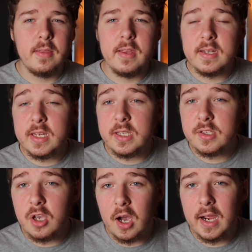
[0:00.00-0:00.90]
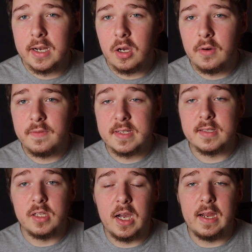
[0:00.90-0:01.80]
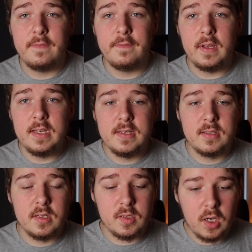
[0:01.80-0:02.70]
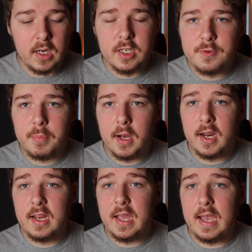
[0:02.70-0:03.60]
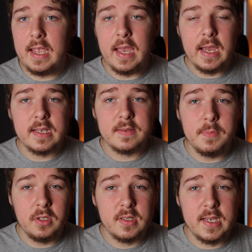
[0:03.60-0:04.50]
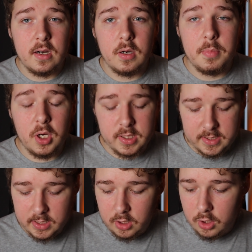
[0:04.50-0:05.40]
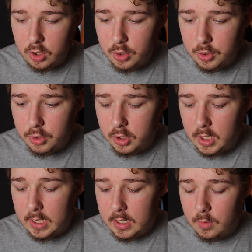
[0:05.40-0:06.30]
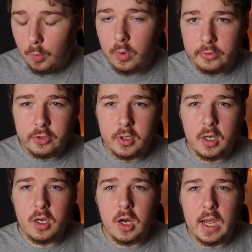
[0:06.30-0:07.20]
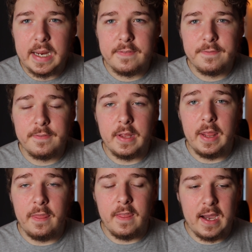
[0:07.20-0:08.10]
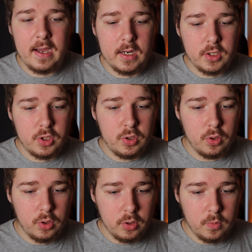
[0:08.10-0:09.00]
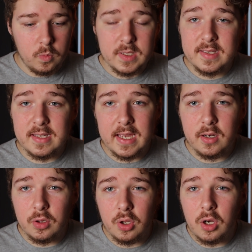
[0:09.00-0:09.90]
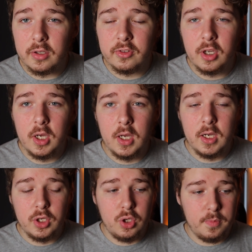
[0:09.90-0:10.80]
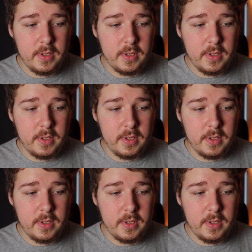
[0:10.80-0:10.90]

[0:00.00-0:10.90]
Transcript: the design of this knife is designed by a ex-military person who wanted a knife that could withstand a lot, could be